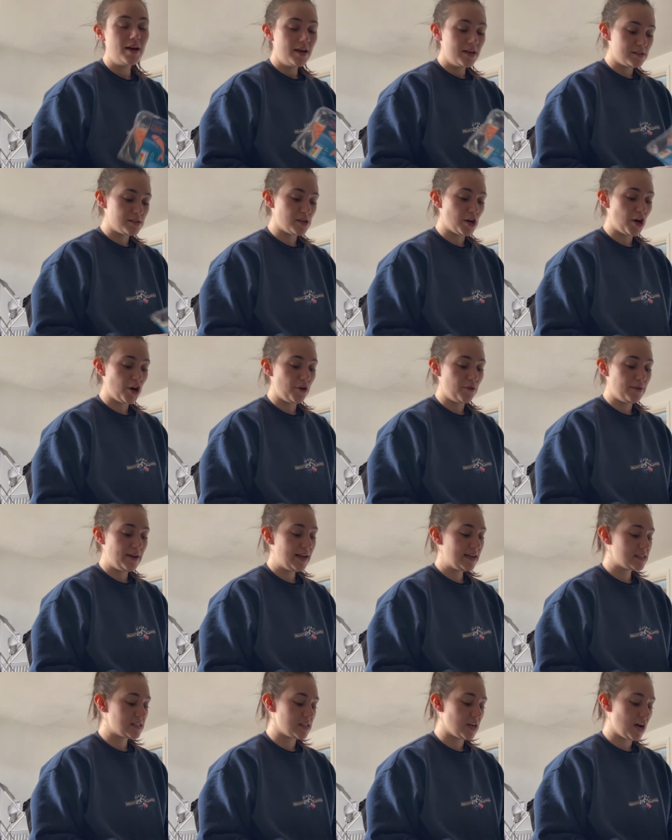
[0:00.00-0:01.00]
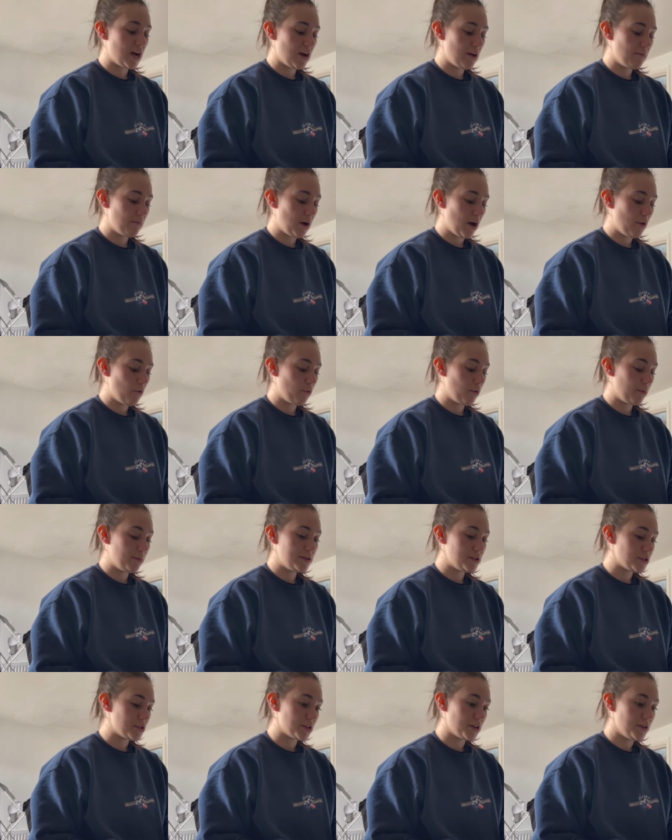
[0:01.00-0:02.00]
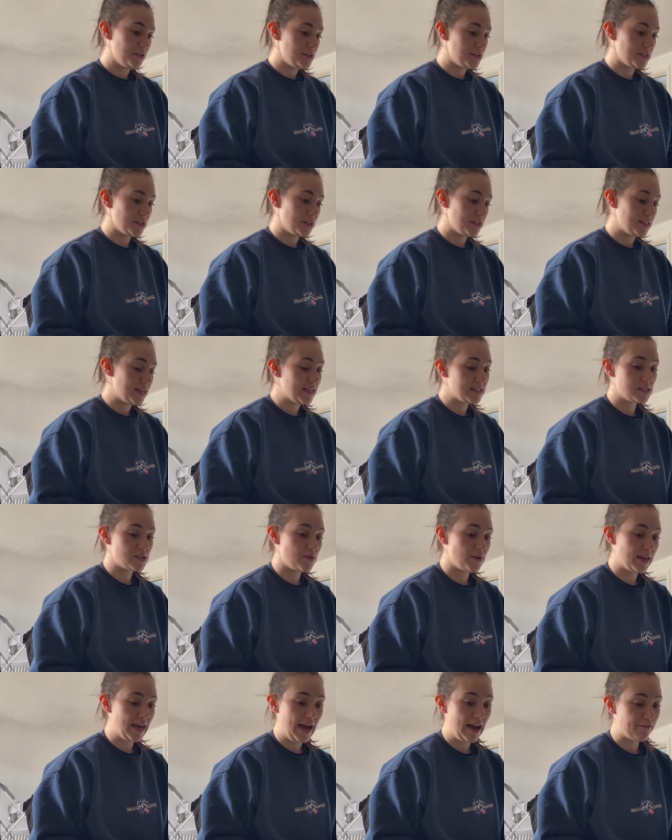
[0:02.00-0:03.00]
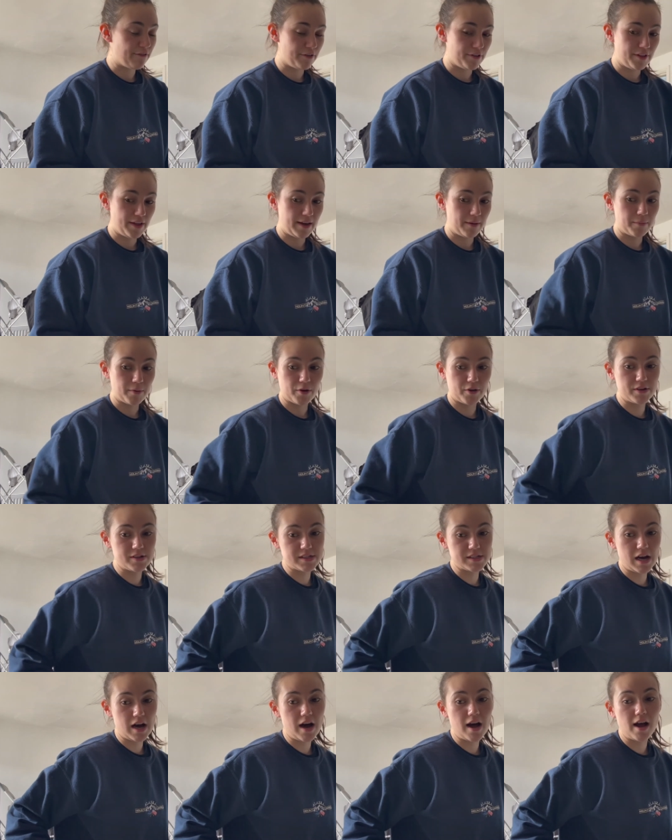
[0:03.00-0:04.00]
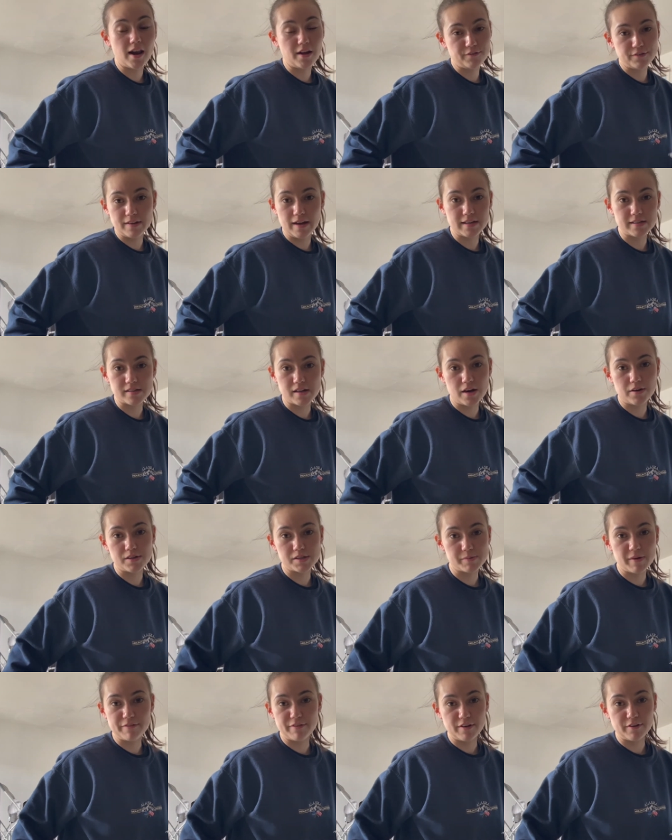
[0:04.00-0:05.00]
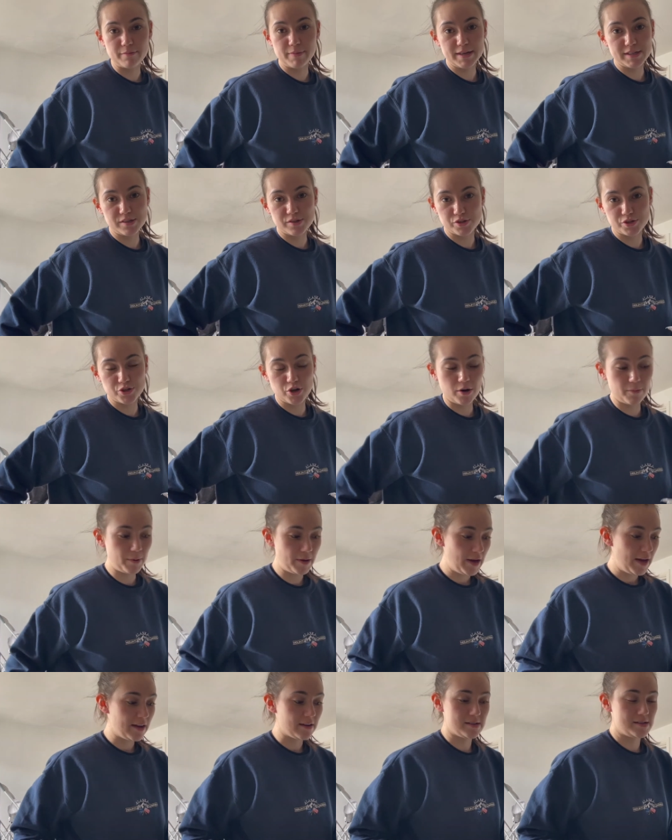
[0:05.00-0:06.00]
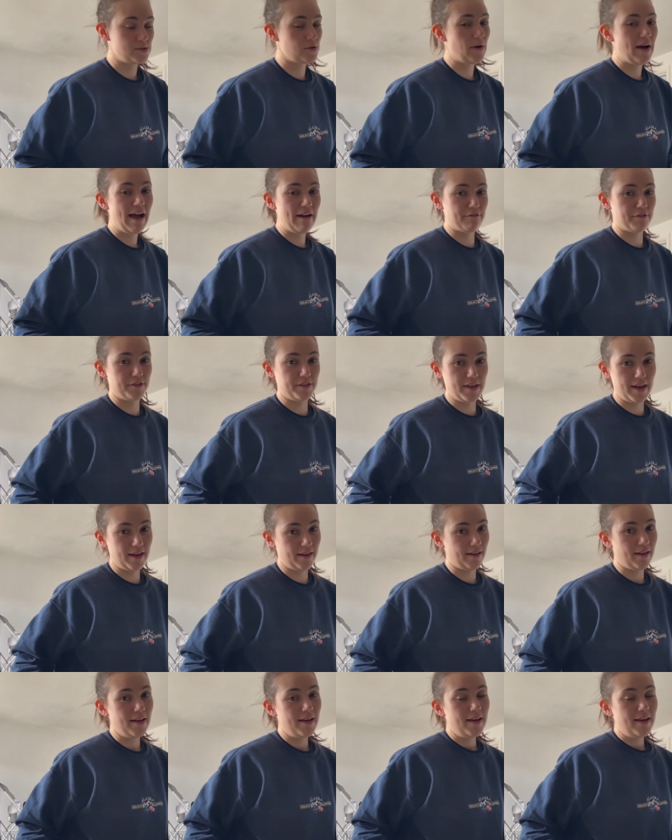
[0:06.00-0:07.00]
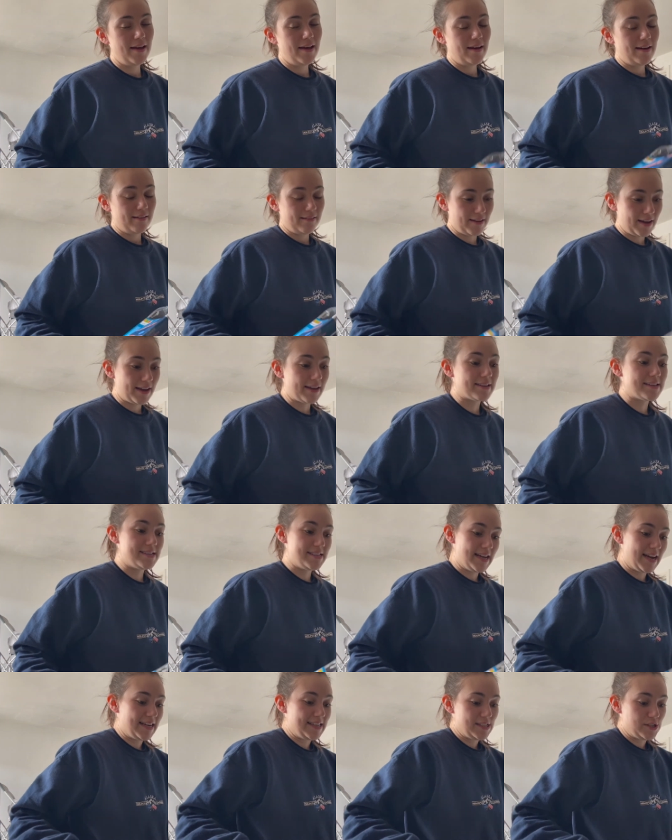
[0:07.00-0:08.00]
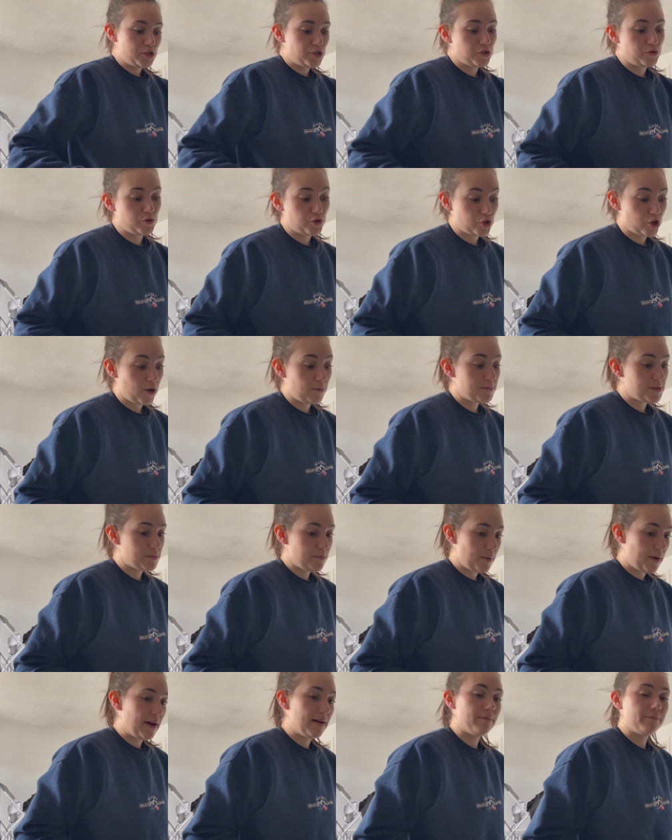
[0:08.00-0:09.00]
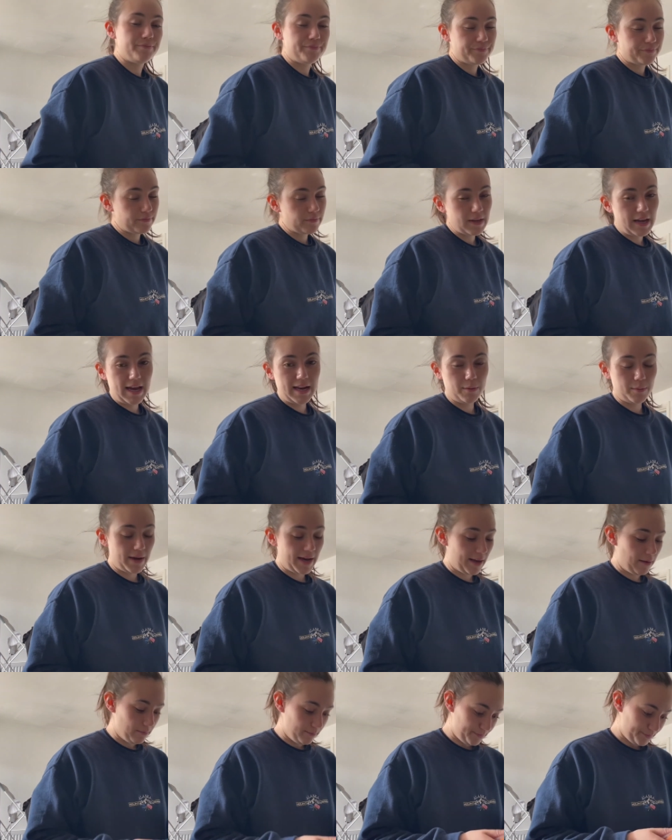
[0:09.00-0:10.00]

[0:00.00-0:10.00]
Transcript: so next time I will probably just go to Tesco and get everything because I love Tesco it's my favorite place to shop because it's got everything like today I did two shops but anyway